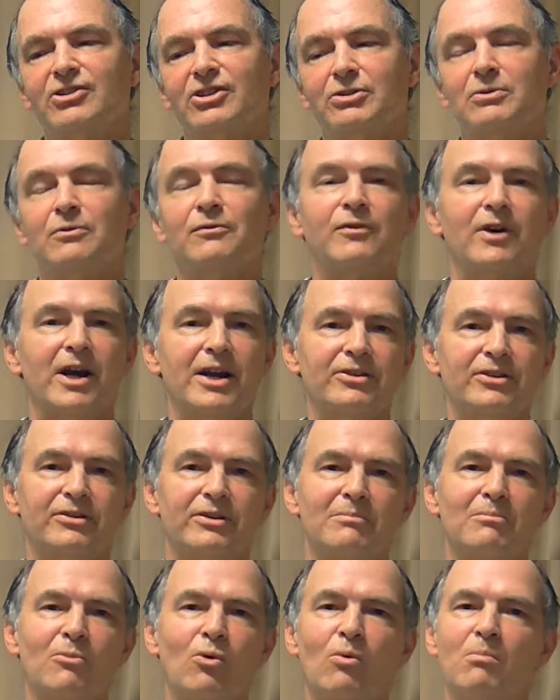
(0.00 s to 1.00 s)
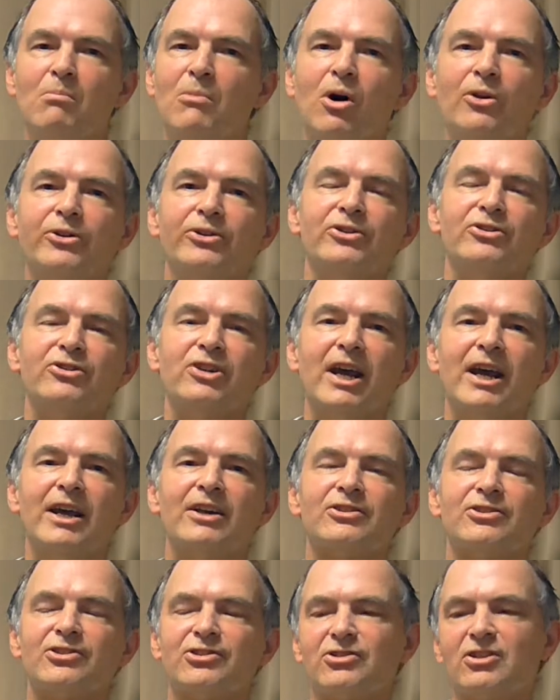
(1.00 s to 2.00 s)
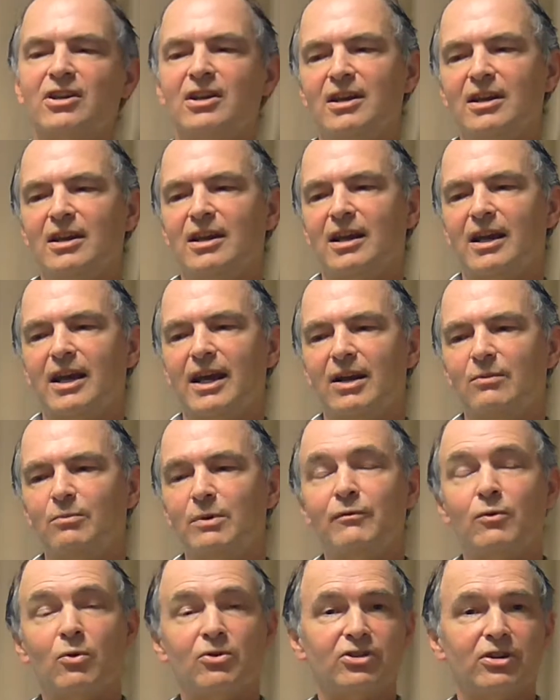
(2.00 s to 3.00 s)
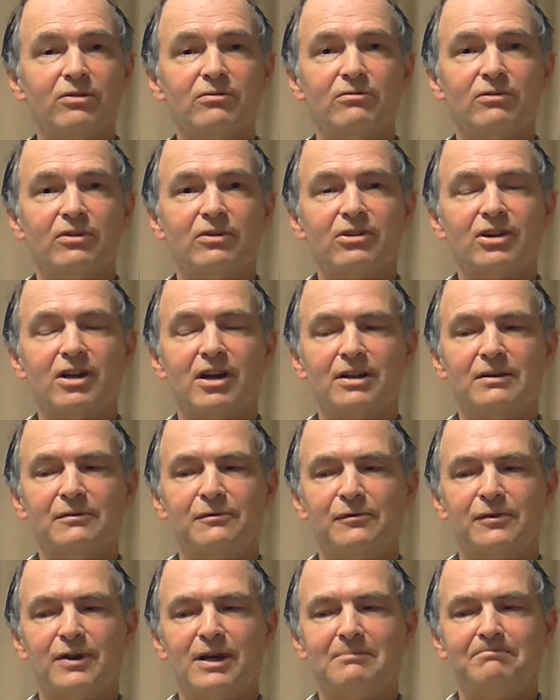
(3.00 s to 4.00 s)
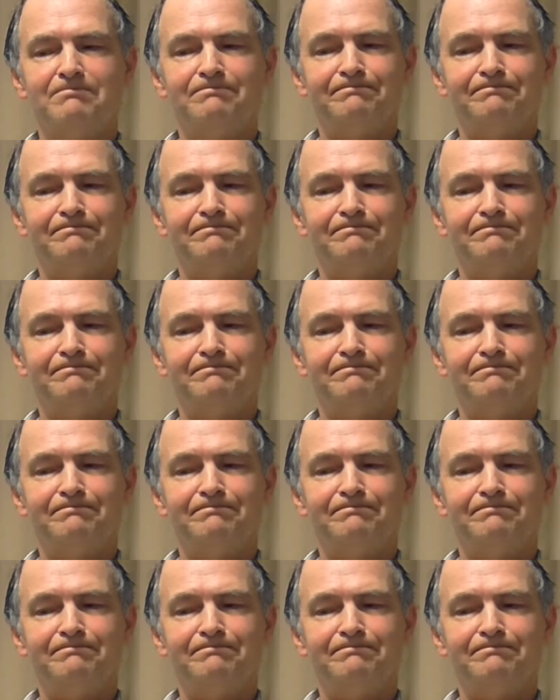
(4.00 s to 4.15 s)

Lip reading: So you'll find that there are more modern texts, and we've also kind of